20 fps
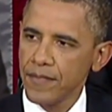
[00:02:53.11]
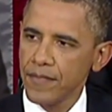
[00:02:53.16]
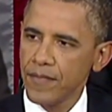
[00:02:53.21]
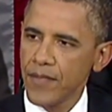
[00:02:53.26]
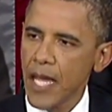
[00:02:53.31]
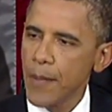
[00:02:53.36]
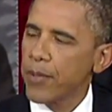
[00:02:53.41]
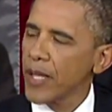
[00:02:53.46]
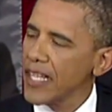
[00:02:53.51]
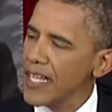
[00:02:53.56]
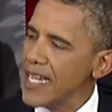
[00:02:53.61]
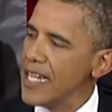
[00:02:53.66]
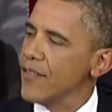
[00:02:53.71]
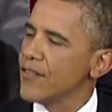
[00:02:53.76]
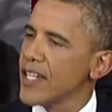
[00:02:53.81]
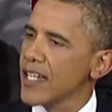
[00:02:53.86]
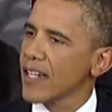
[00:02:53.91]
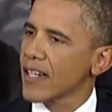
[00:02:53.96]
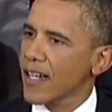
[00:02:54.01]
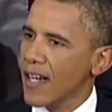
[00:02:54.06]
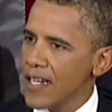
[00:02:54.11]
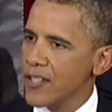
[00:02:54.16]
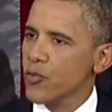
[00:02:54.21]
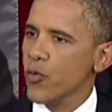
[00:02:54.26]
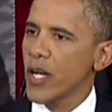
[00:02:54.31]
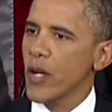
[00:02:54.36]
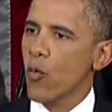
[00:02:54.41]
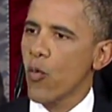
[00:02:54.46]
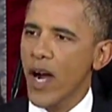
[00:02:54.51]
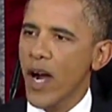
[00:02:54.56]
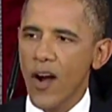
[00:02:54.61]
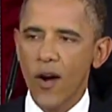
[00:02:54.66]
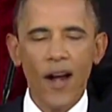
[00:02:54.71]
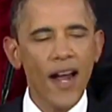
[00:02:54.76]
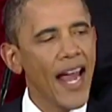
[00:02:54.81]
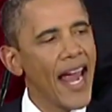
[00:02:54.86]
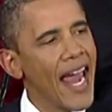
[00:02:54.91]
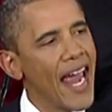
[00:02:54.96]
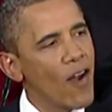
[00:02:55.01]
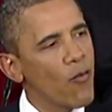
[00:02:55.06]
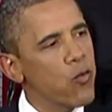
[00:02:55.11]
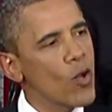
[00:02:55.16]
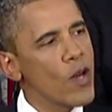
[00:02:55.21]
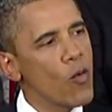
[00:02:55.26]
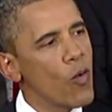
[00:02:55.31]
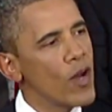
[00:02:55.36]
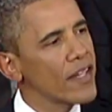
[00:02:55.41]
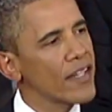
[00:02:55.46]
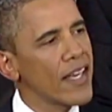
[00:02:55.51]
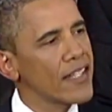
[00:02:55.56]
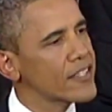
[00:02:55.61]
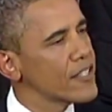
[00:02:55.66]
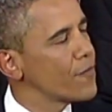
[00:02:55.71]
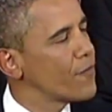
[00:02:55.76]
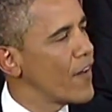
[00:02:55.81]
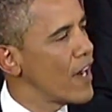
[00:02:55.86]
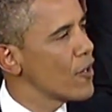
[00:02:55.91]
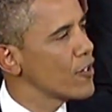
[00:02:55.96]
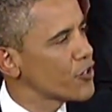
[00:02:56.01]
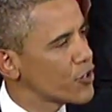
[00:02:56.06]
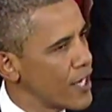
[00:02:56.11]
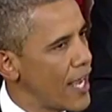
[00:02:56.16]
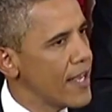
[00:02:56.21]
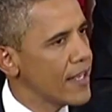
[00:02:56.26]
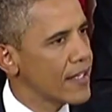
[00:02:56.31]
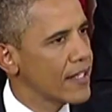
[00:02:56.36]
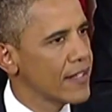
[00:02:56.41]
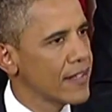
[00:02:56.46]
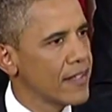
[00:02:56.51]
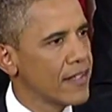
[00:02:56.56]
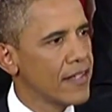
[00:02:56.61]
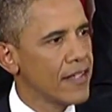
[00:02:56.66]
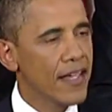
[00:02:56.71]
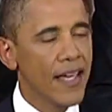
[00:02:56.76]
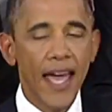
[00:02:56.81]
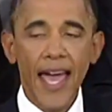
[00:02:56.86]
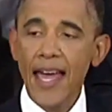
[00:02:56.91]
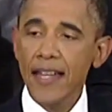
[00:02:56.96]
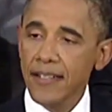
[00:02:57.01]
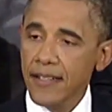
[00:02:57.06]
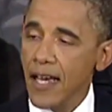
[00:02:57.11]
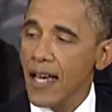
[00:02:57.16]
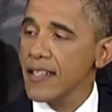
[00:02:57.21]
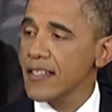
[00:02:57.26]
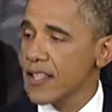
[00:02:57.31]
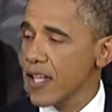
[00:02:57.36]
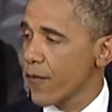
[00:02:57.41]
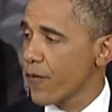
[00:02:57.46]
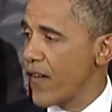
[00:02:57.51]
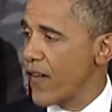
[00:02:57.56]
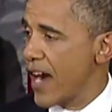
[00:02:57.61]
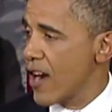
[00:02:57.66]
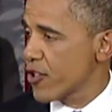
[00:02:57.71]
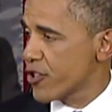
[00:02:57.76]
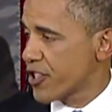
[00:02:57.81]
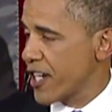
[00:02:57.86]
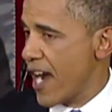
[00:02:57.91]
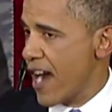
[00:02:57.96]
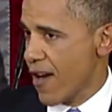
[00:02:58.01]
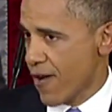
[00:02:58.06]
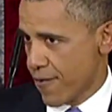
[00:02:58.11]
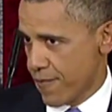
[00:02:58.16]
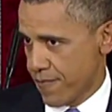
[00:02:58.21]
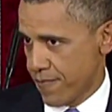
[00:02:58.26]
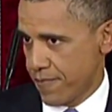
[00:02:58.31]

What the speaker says: They believed in a country where everyone gets a fair shake and does their fair share.